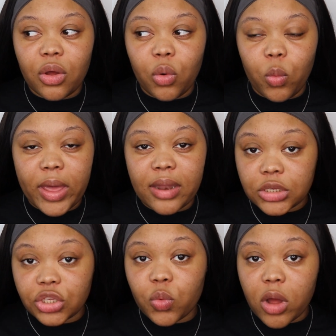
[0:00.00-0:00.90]
wet,
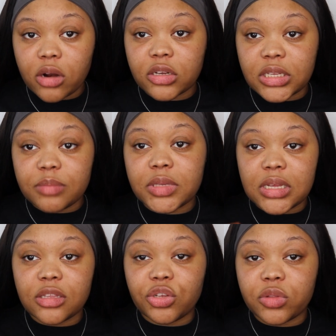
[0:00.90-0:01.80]
because the water seeps
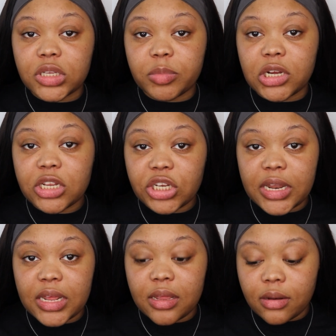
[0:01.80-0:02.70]
into the sponge and
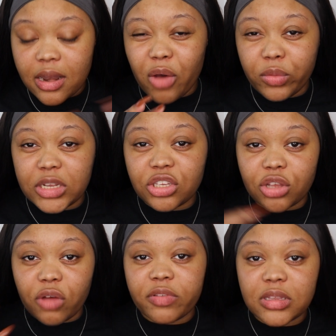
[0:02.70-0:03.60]
it not only
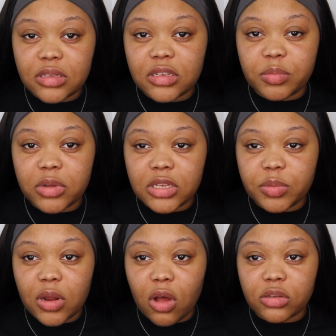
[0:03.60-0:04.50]
softens the sponge,
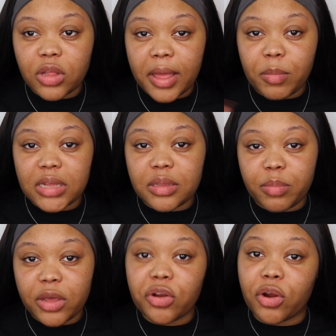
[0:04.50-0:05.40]
but it also like makes it
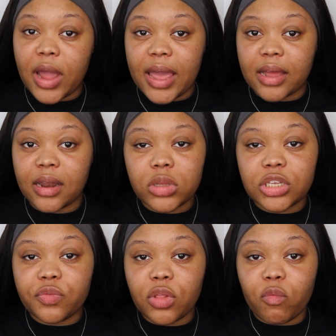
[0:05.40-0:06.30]
bigger, and once
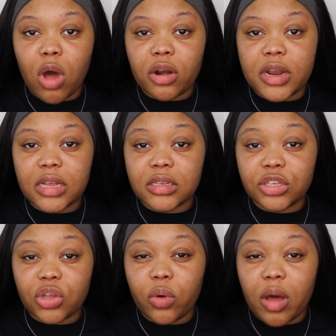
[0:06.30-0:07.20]
it's full of water it doesn't
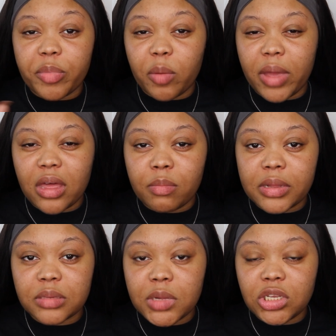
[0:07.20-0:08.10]
soak up your makeup
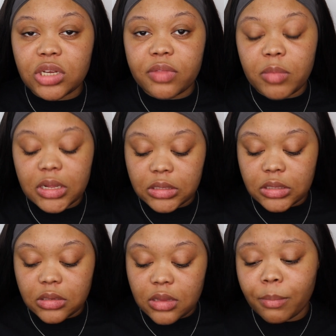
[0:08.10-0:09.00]
as much, if that makes
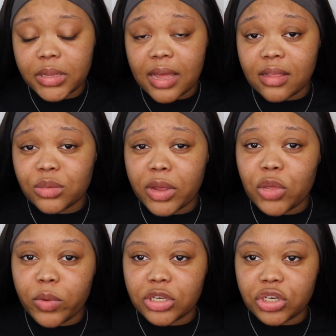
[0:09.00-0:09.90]
sense. But yeah, that's why
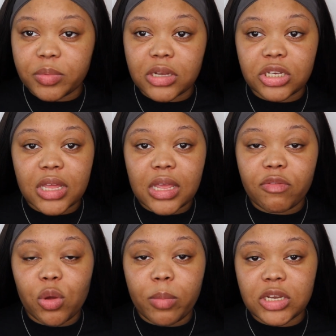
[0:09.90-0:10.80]
you wet your sponge. It's going to give
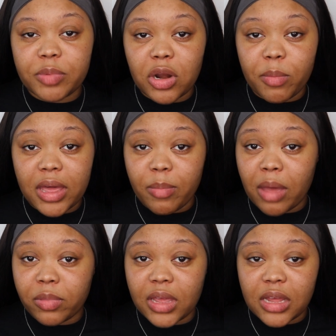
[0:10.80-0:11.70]
you a much better makeup
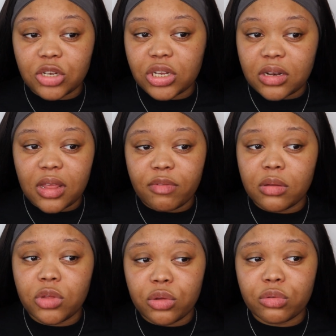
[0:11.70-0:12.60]
application. If you
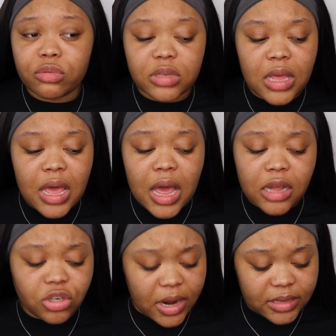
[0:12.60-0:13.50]
use a
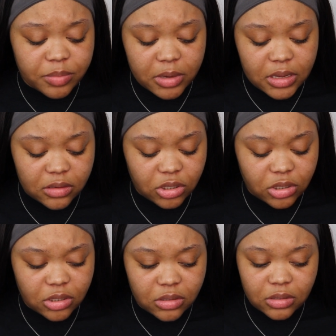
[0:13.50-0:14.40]
dry sponge,